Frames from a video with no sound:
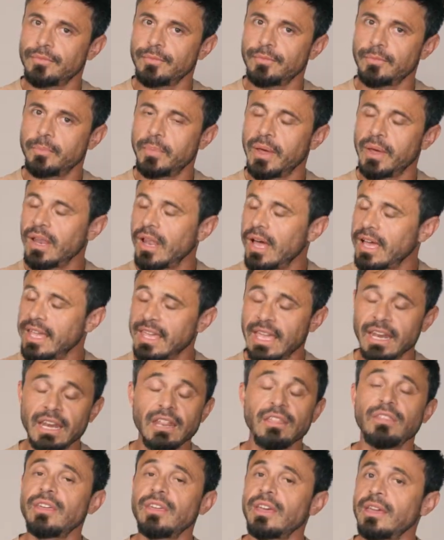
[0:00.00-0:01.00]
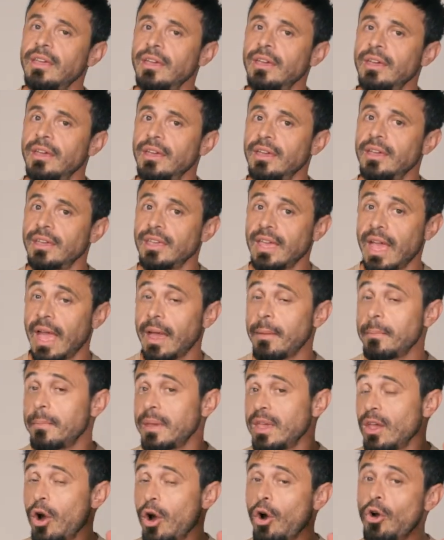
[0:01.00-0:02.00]
but like anything, can
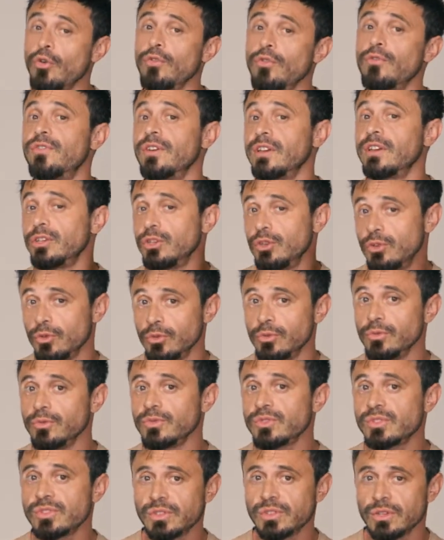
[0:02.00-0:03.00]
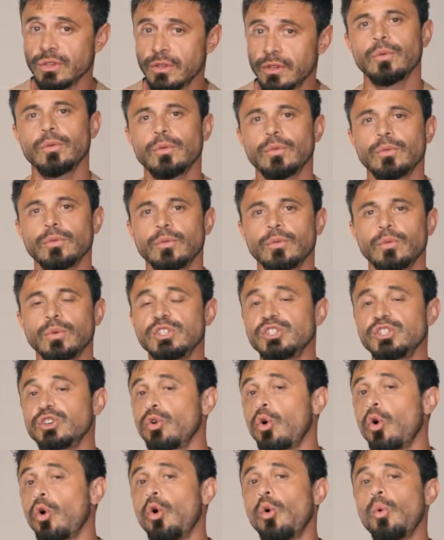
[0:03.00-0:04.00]
be overused. We
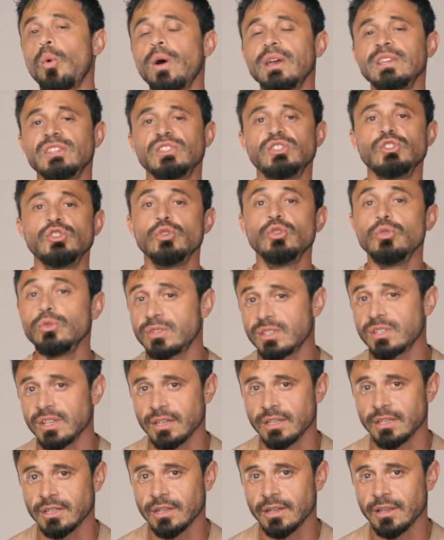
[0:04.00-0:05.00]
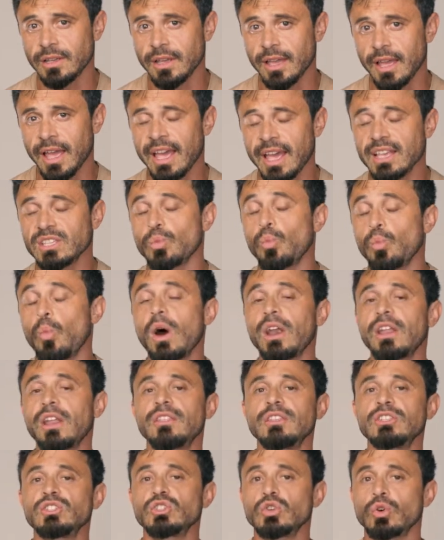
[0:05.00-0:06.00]
should always use it as one
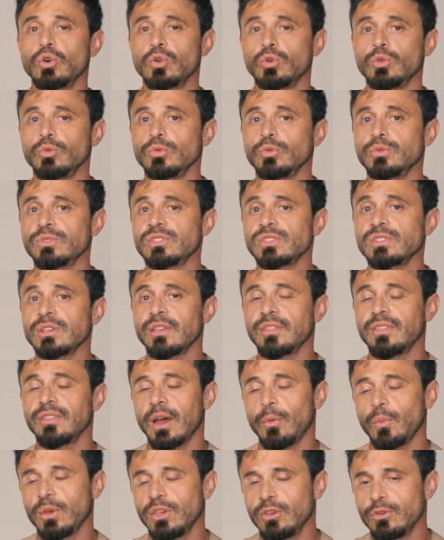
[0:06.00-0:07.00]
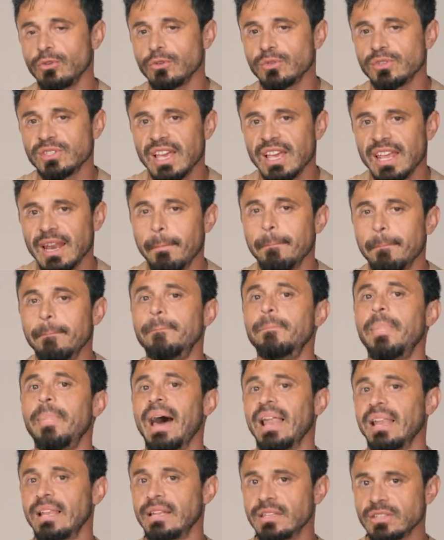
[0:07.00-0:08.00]
of the tools that we use in a
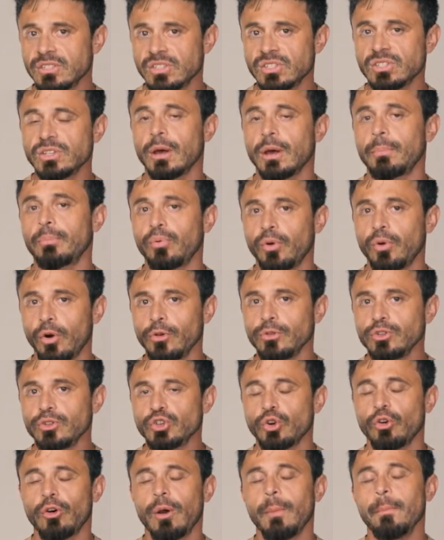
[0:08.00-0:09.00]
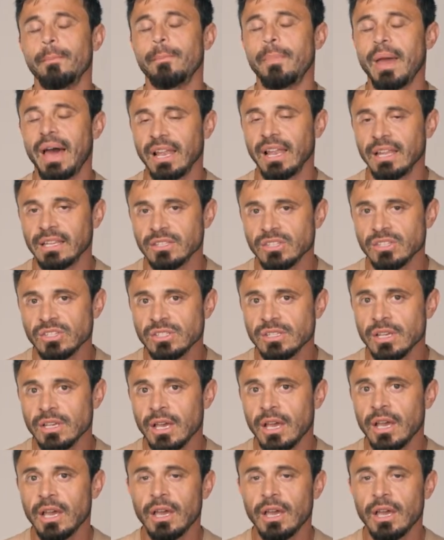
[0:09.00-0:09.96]
balanced approach or a balanced